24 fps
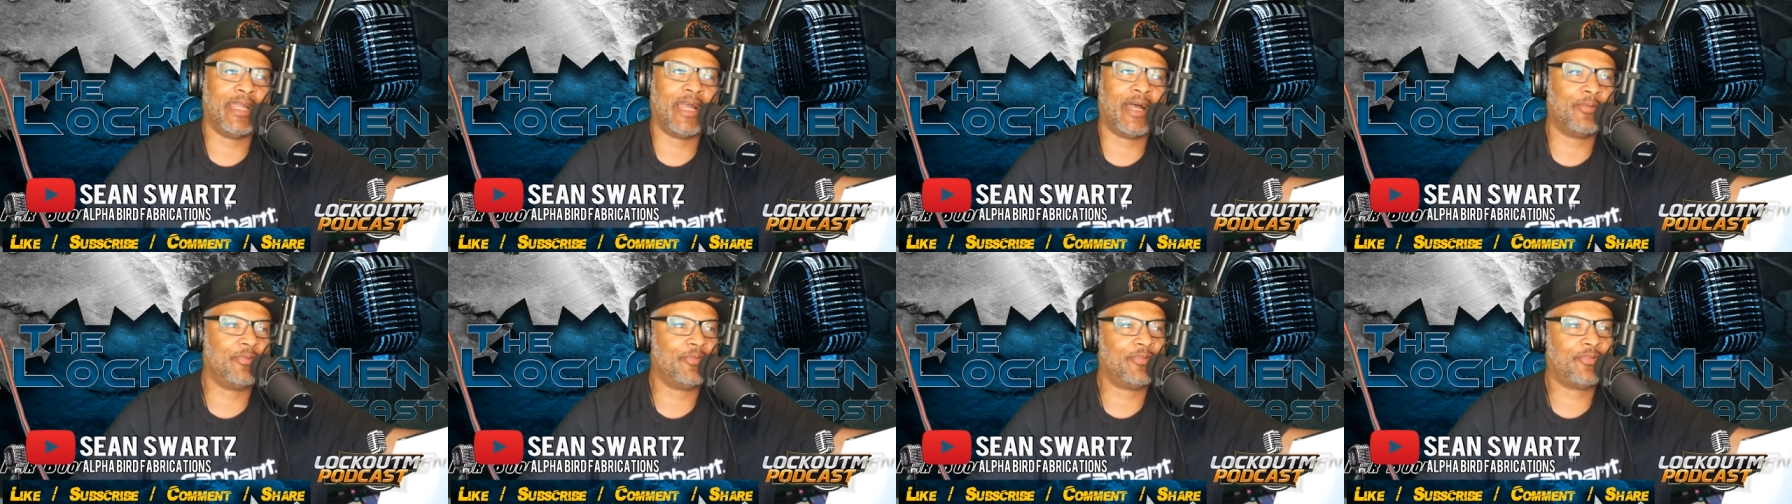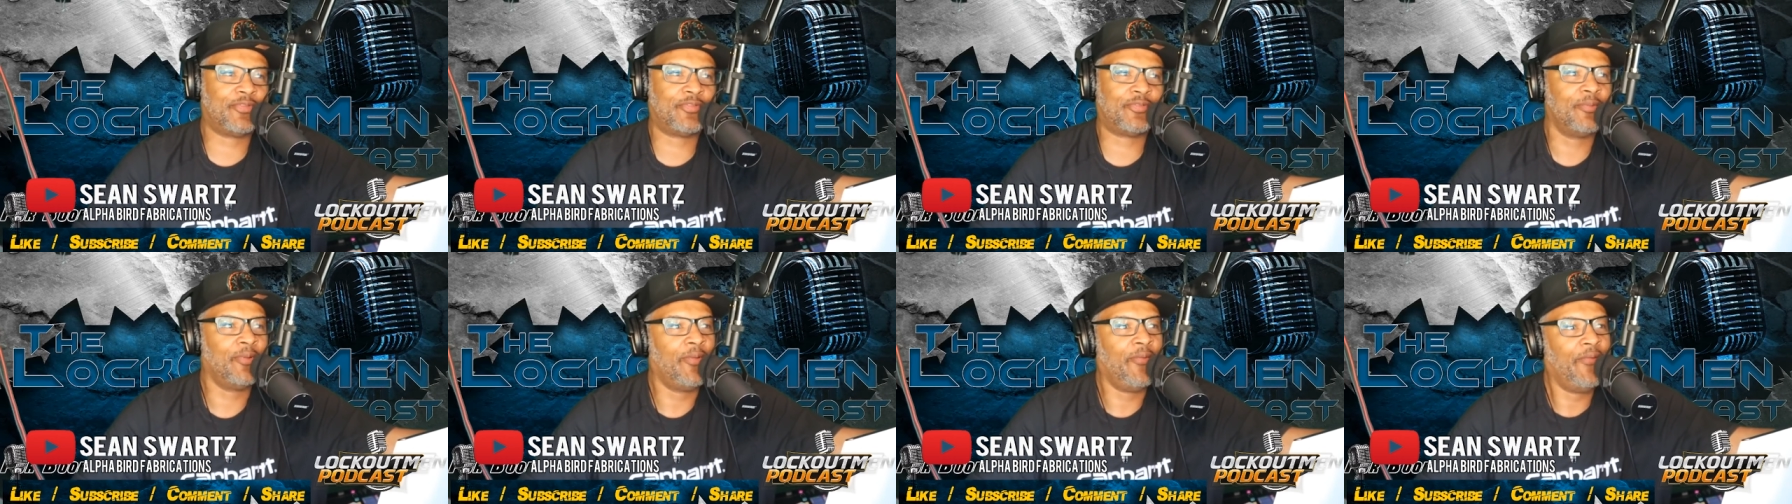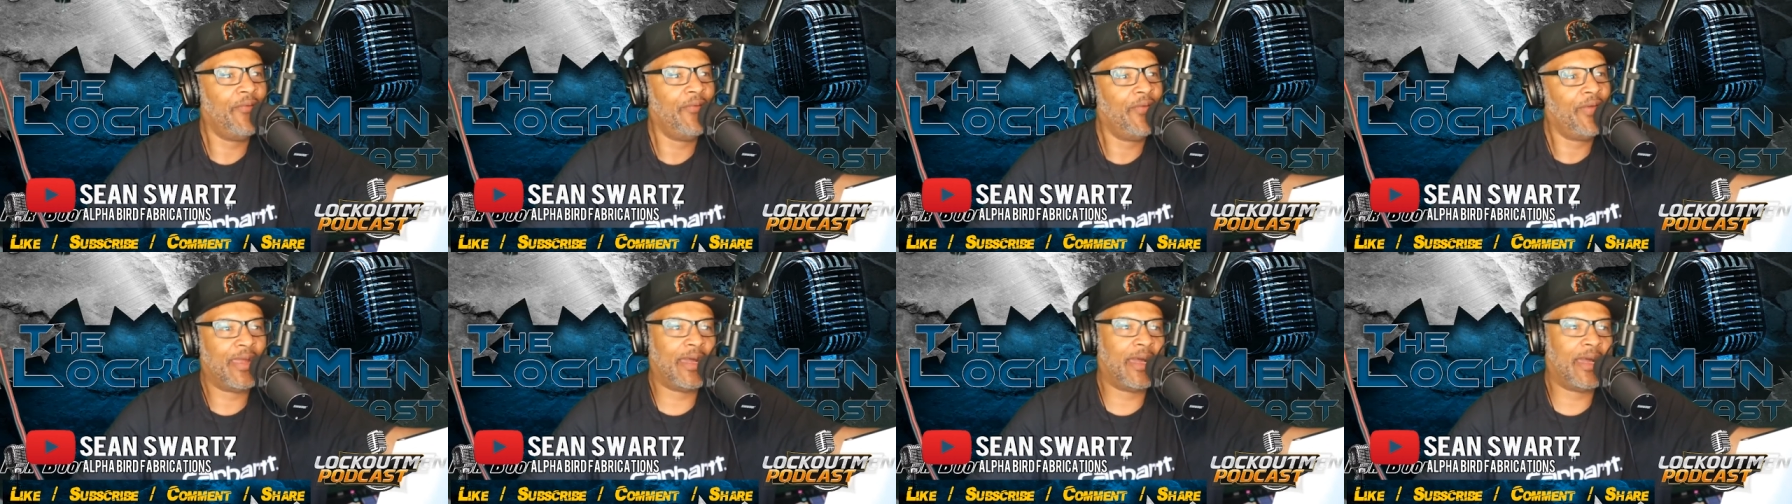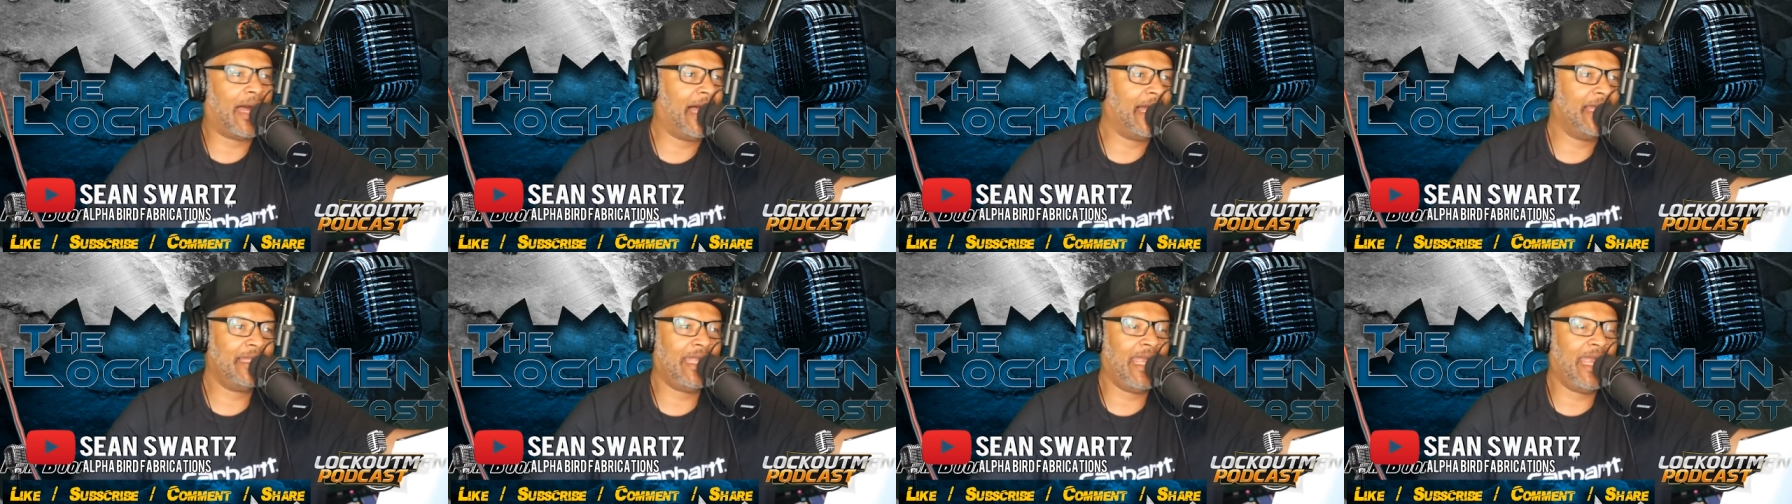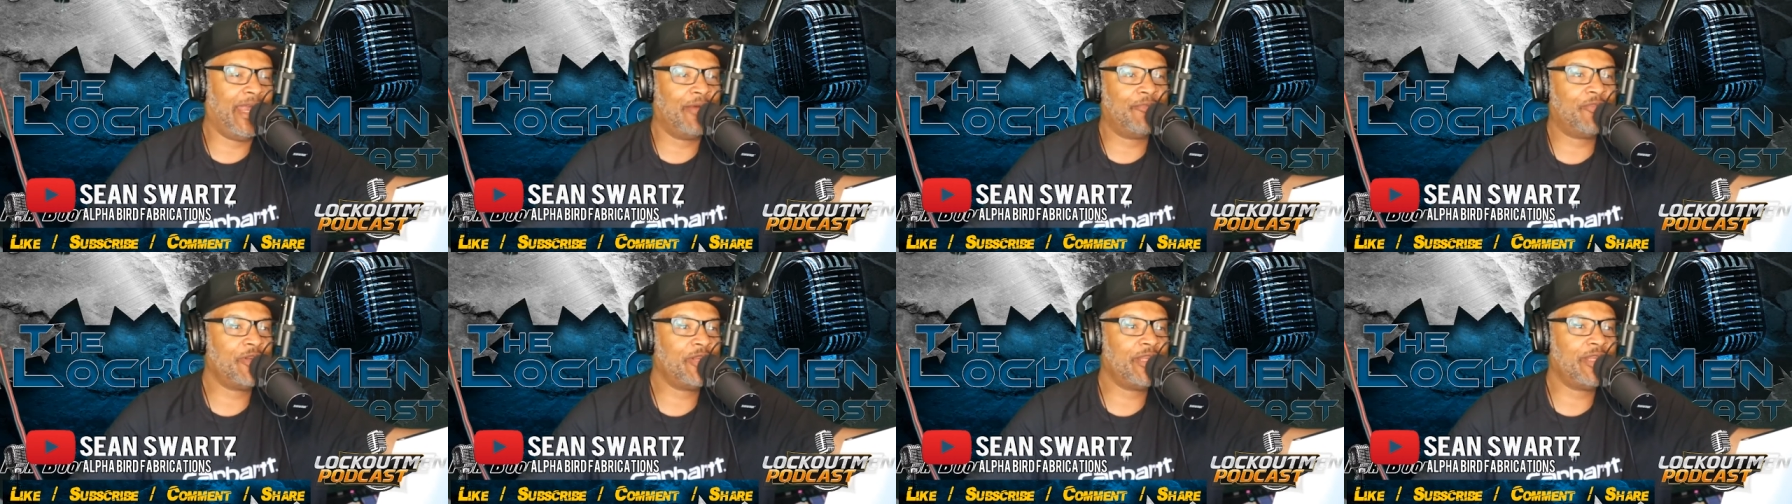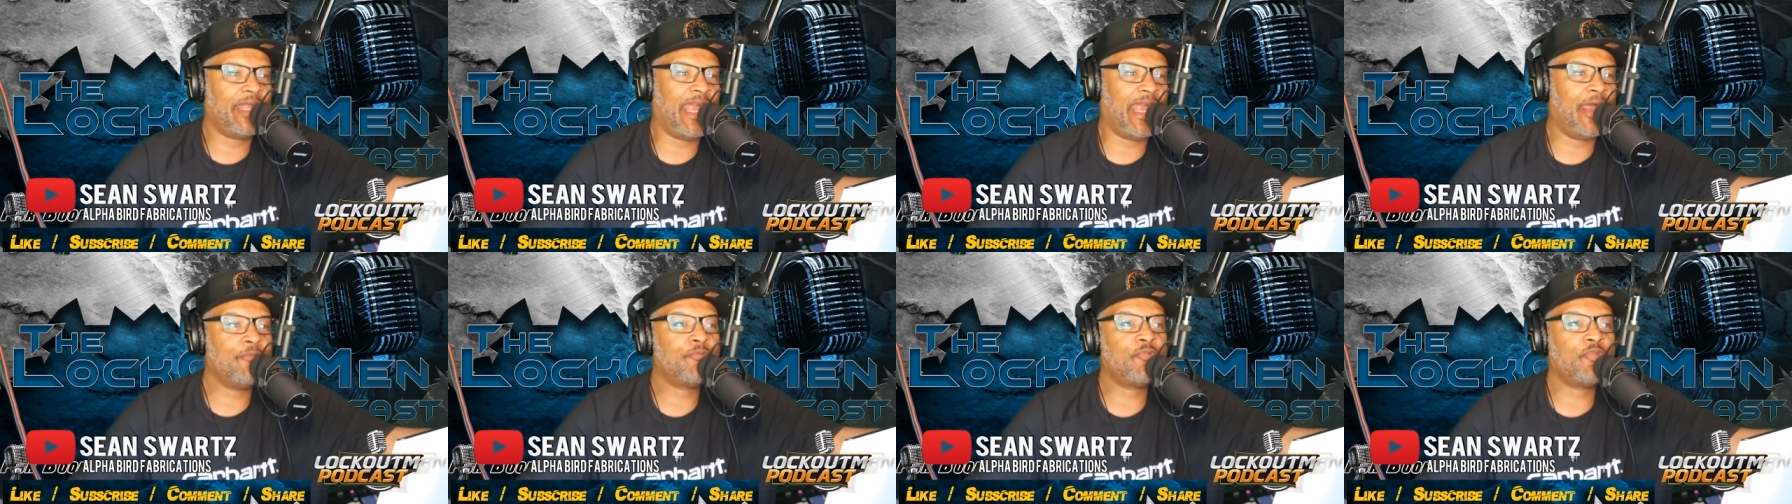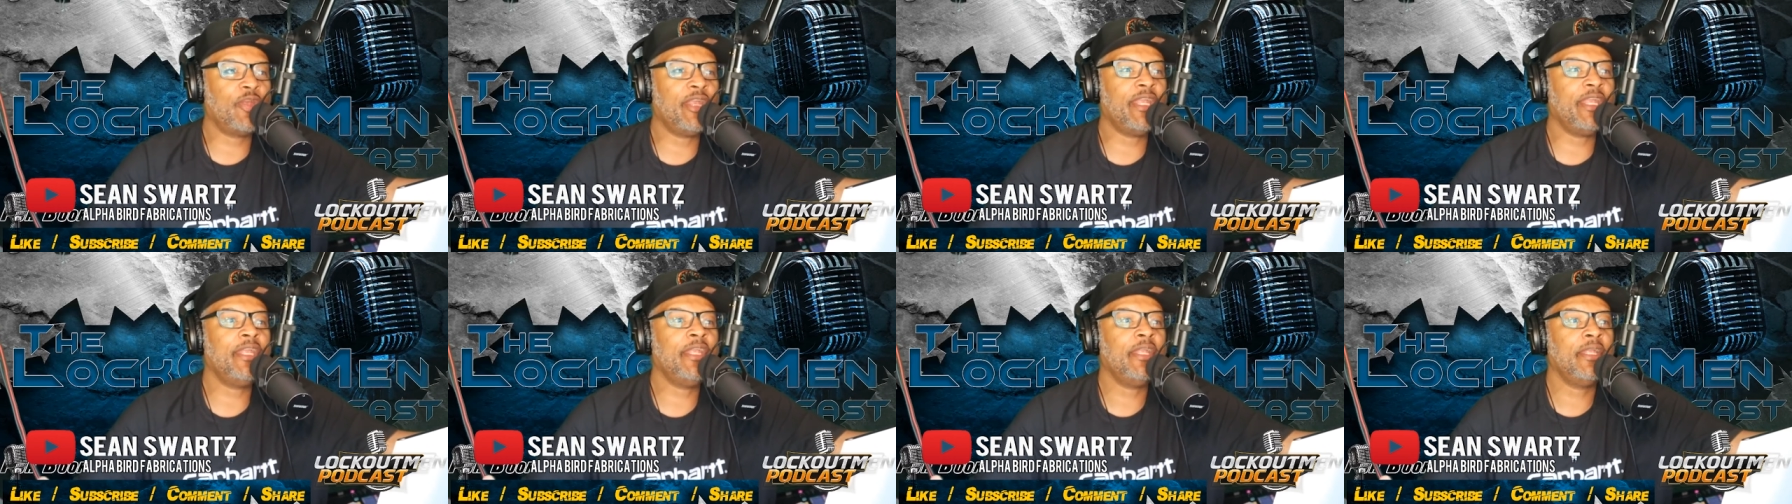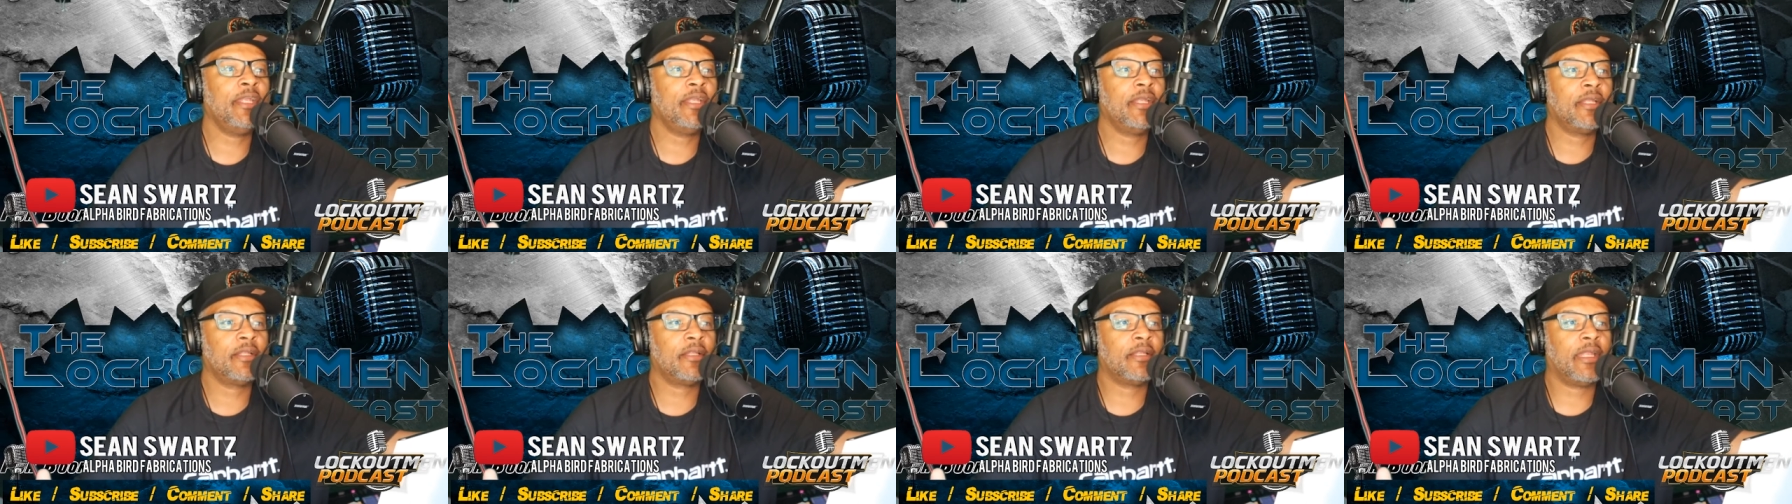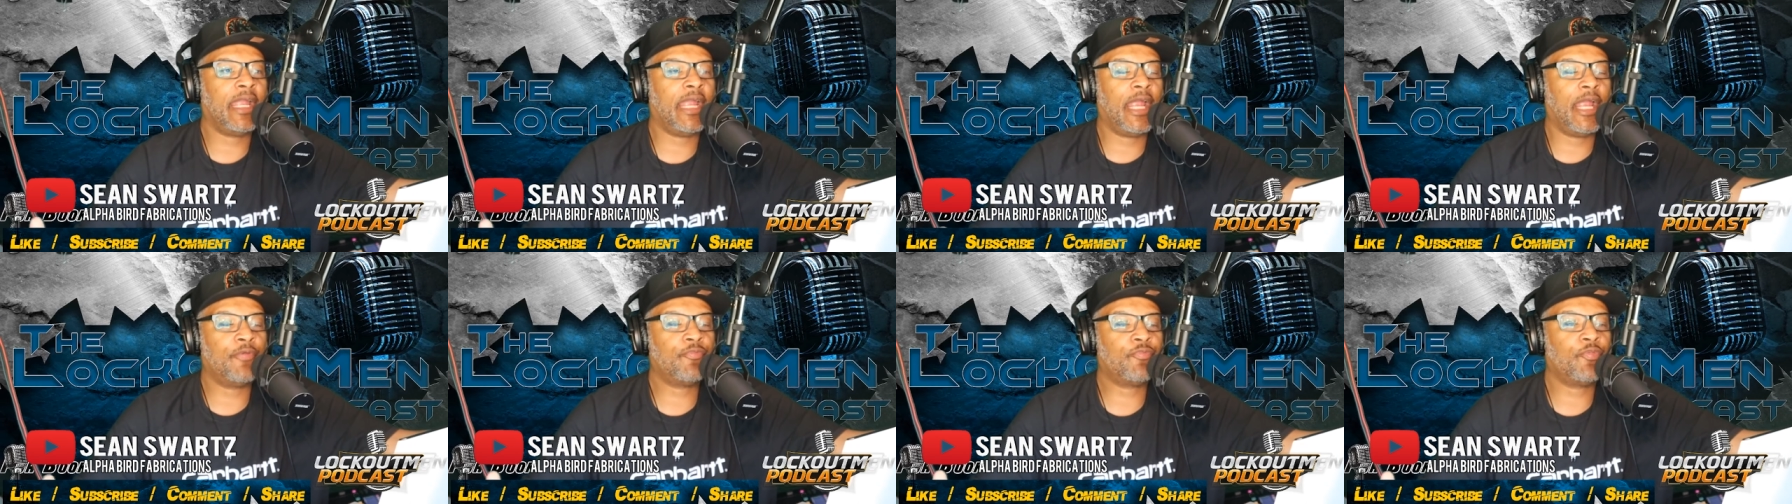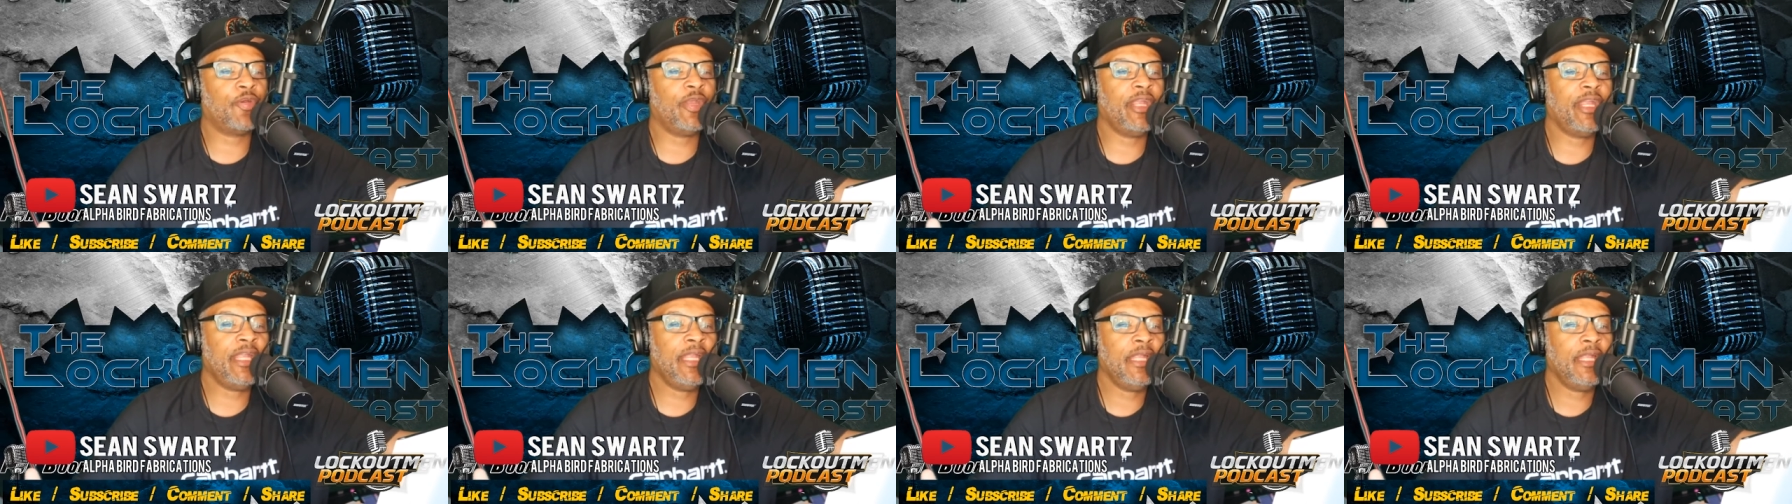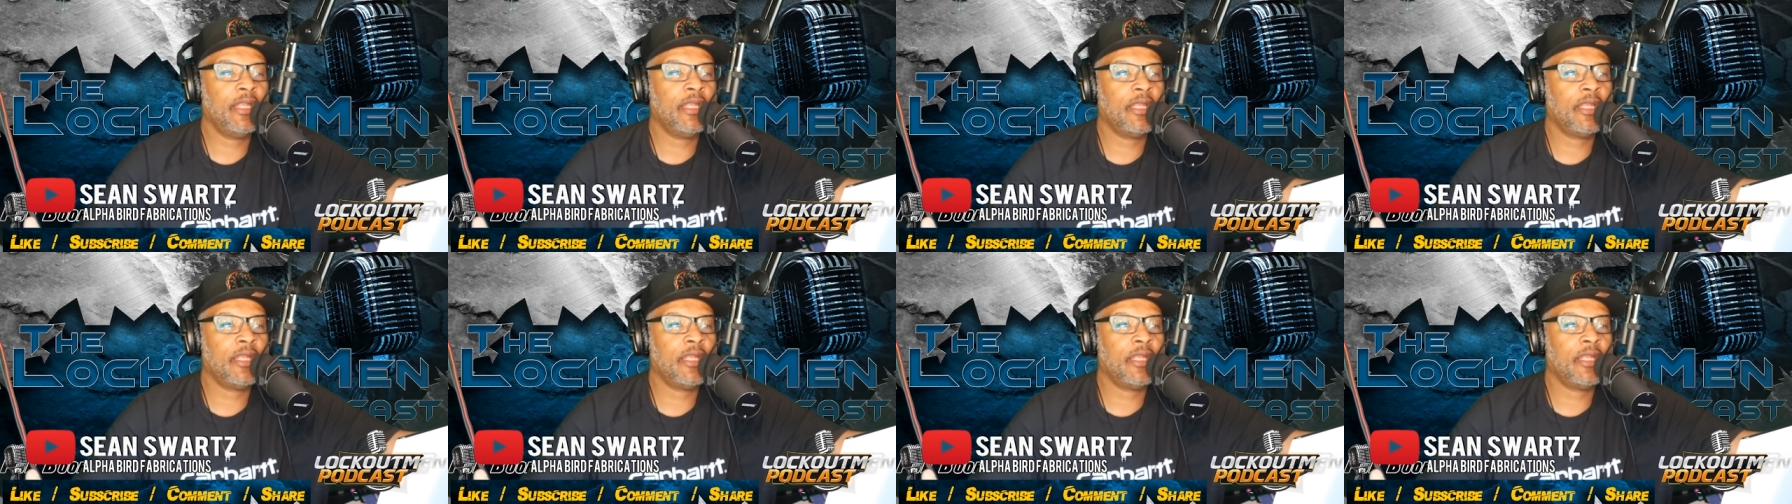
I was, I every every every